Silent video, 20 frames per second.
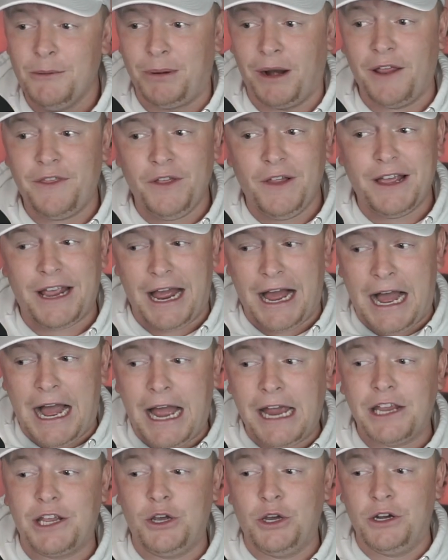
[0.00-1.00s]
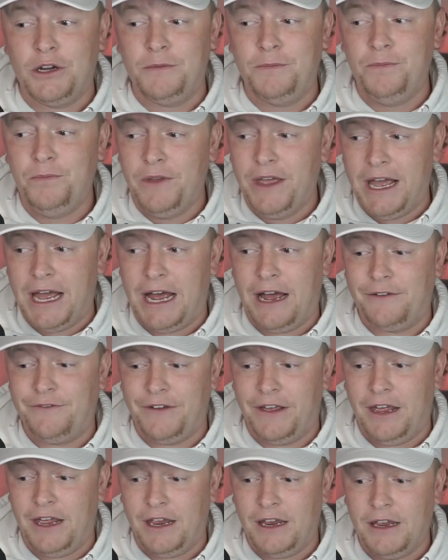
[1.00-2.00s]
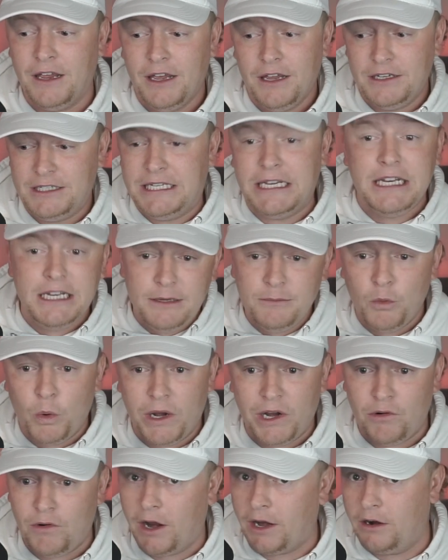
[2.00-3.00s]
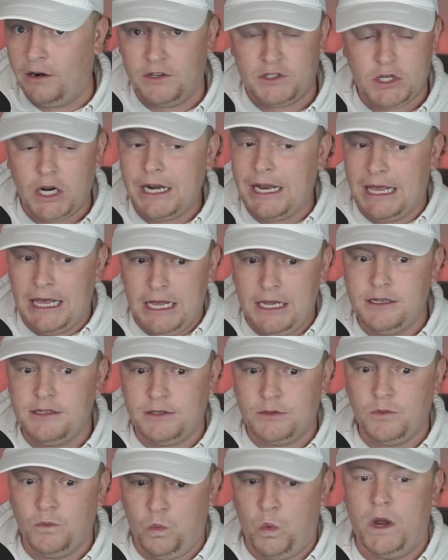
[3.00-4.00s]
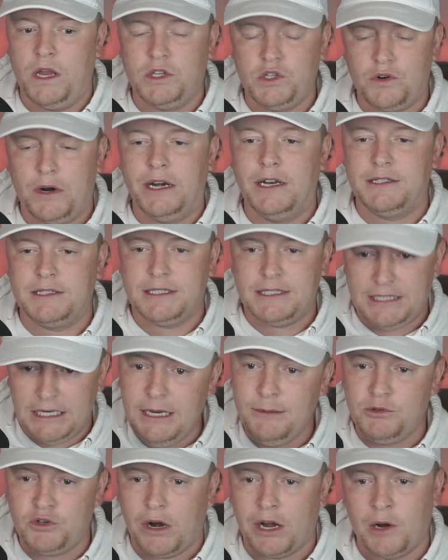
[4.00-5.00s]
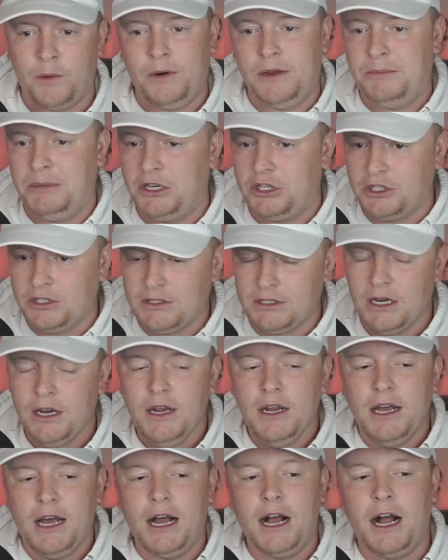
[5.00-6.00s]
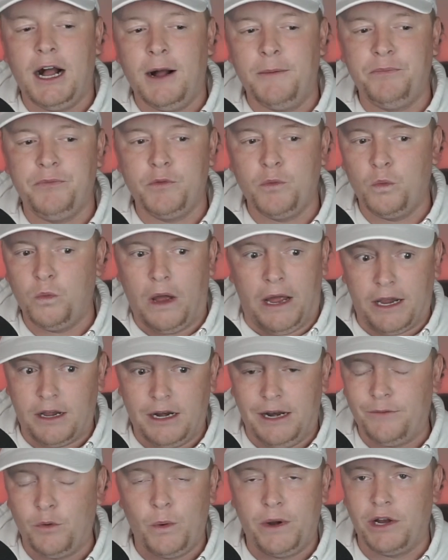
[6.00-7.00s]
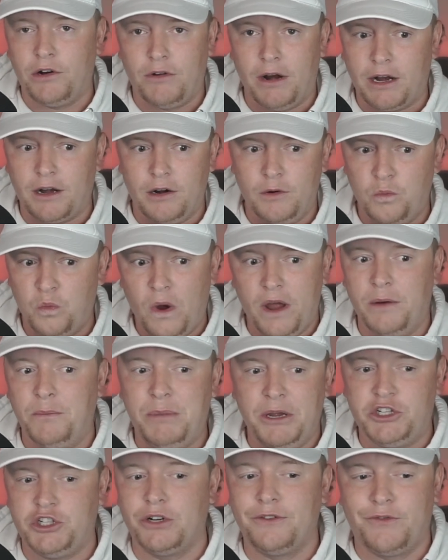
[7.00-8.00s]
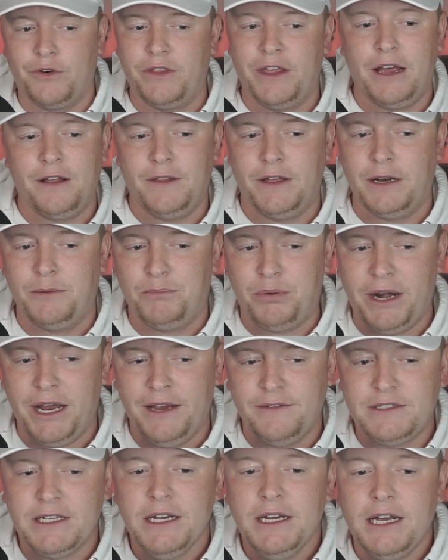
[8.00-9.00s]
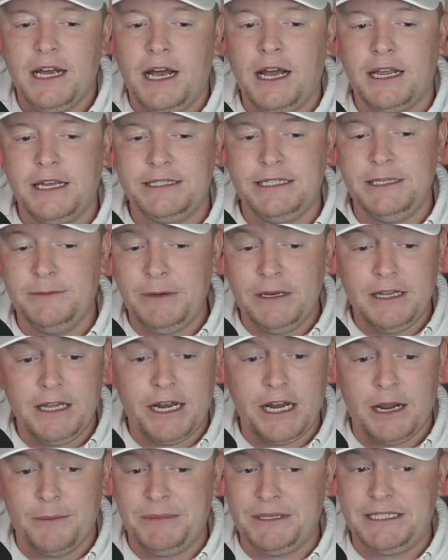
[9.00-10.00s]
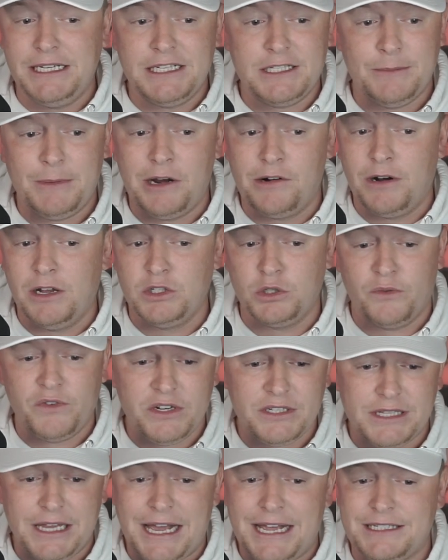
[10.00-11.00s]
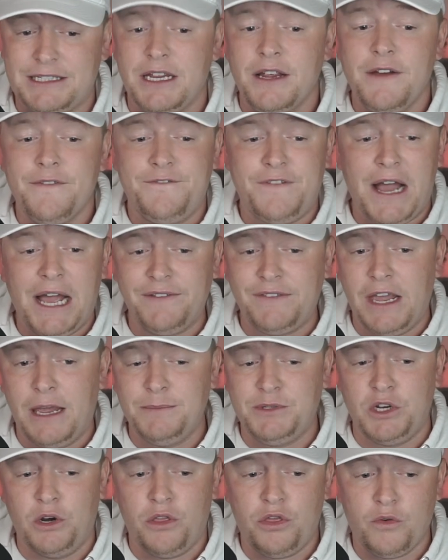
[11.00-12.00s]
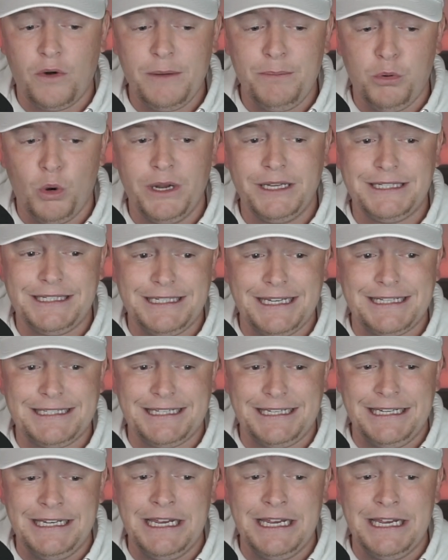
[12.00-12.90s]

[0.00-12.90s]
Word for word: but I feel like I could have a team winning record. It's not his wins, right? It's the team's record when he pitches. I could have a winning record when pitching for the Atlanta Braves, because he's been letting up a decent amount of runs over his last 5 games here, 3.6